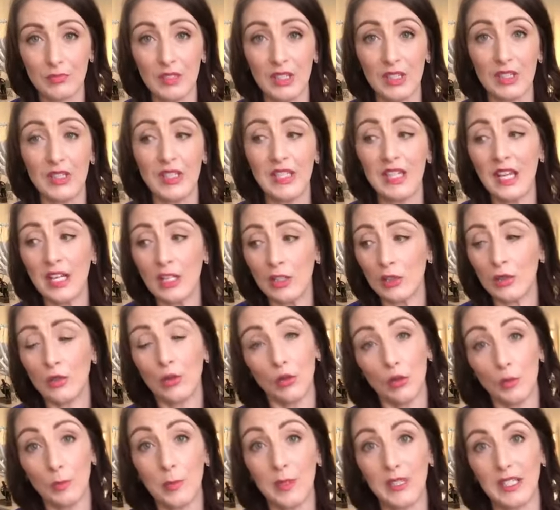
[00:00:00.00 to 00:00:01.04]
the end
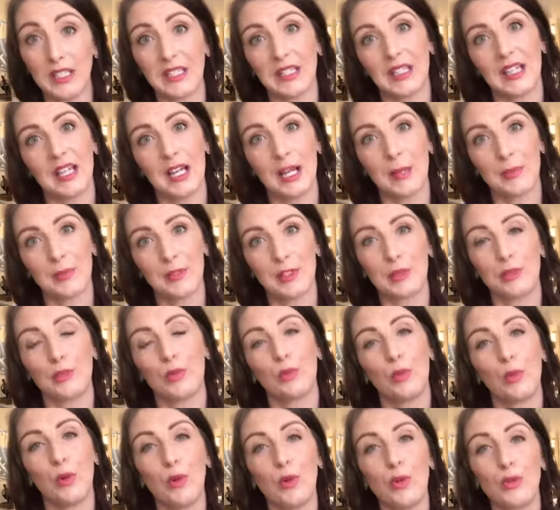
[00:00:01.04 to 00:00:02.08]
goal being the capsule
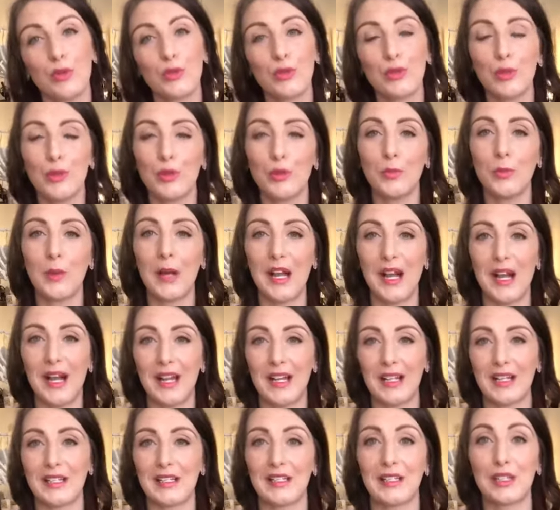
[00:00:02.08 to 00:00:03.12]
wardrobe
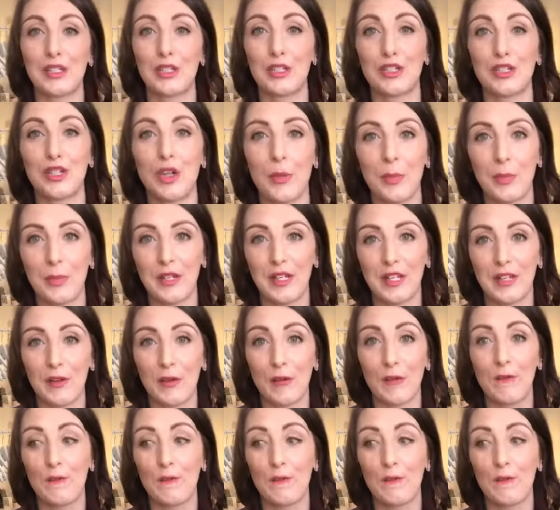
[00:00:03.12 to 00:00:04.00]
and shopping